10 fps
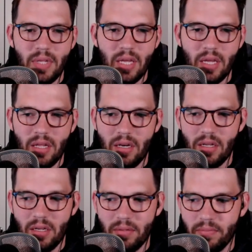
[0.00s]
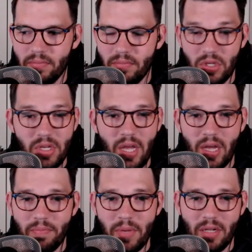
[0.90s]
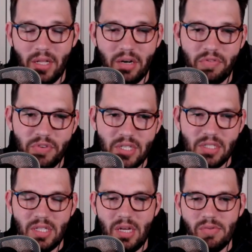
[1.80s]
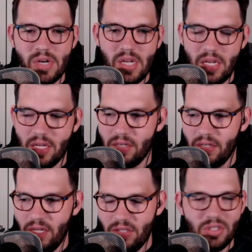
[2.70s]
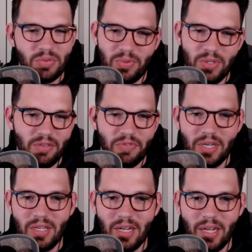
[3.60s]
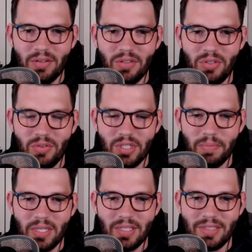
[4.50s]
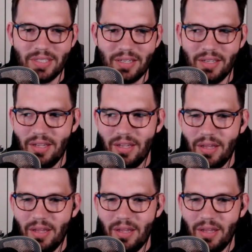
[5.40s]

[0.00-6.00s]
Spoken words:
And so yeah, I've made a lot of friends that way, and it's just really fun to get out and do something that's like,